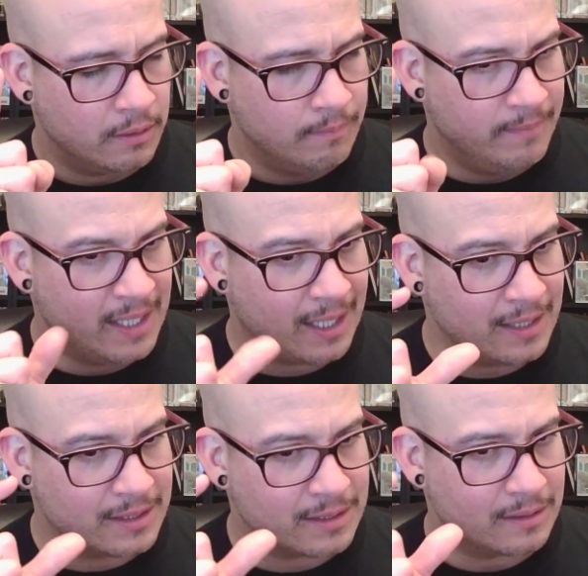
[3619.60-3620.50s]

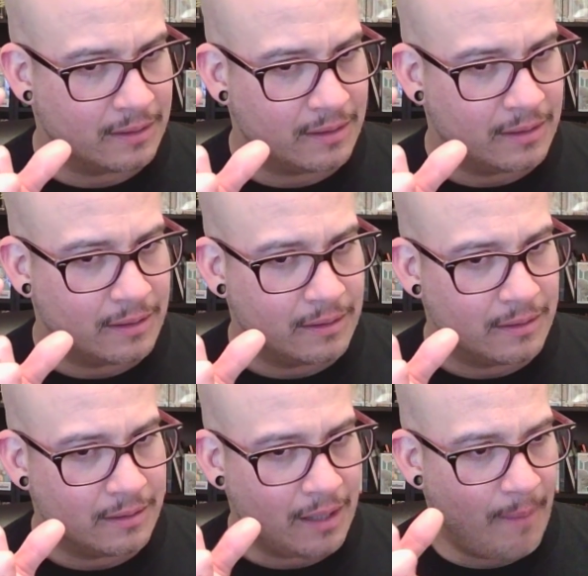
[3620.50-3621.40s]
Because
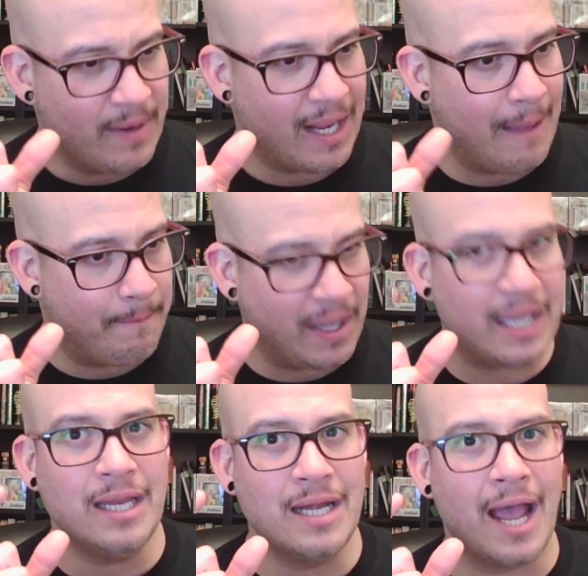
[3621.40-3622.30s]
I'm going to get
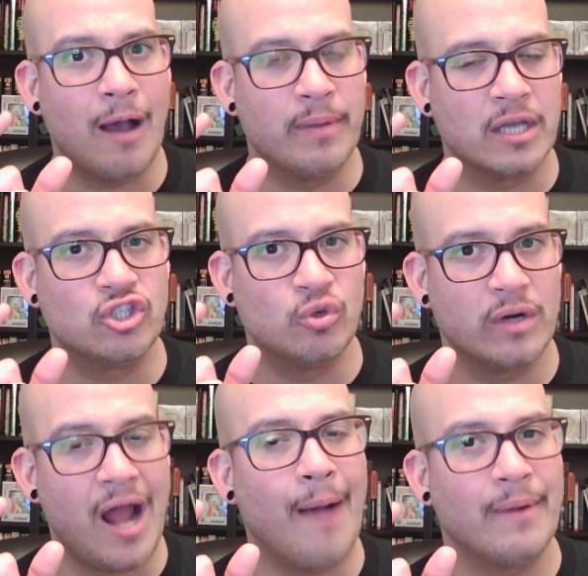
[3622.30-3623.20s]
picky now because you were
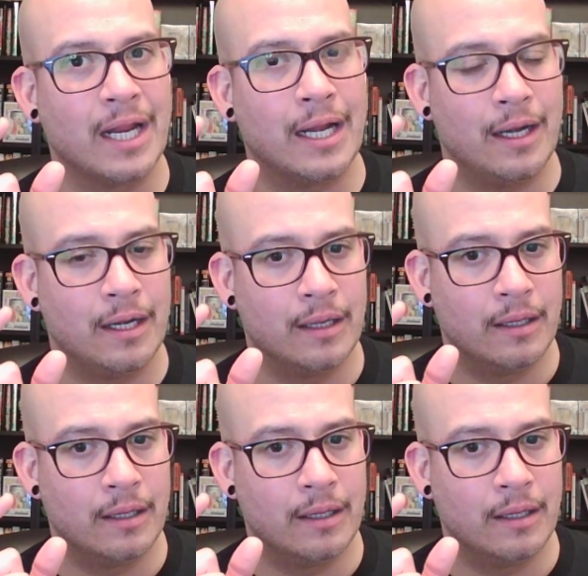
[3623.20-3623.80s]
nominated.